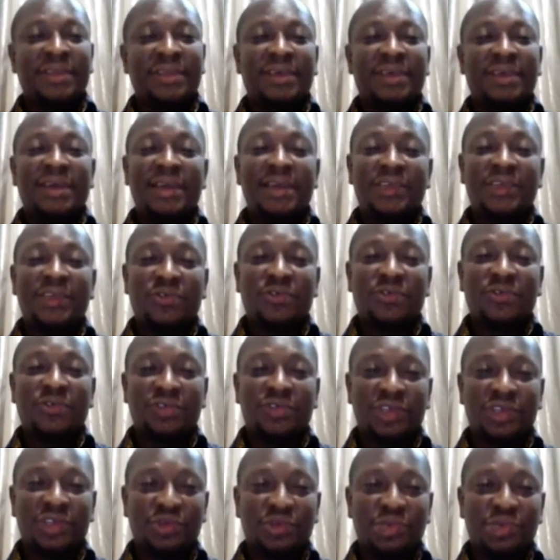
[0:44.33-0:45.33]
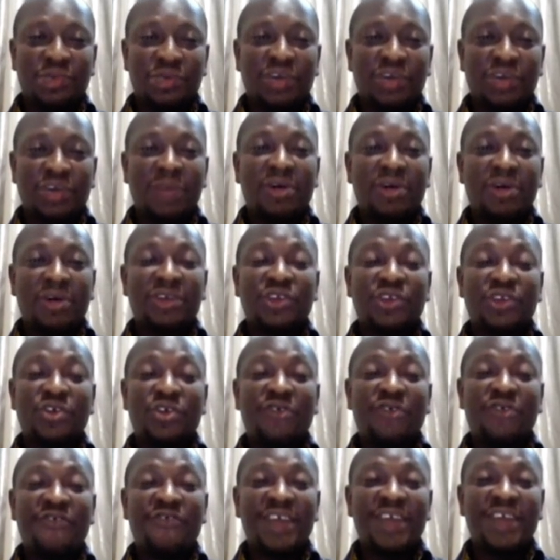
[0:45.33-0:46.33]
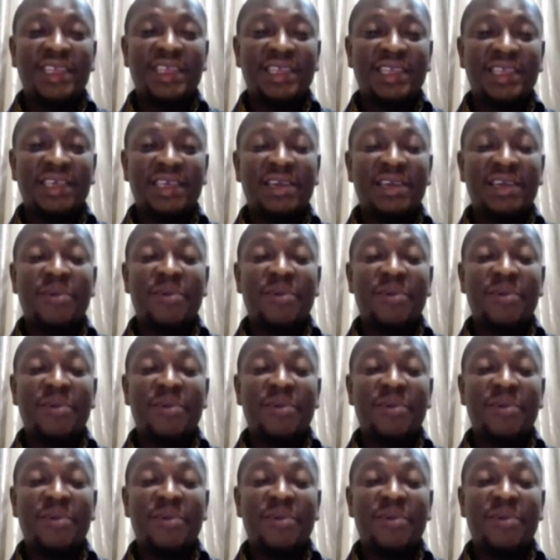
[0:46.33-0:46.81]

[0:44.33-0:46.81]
In this constitution, talk about sovereignty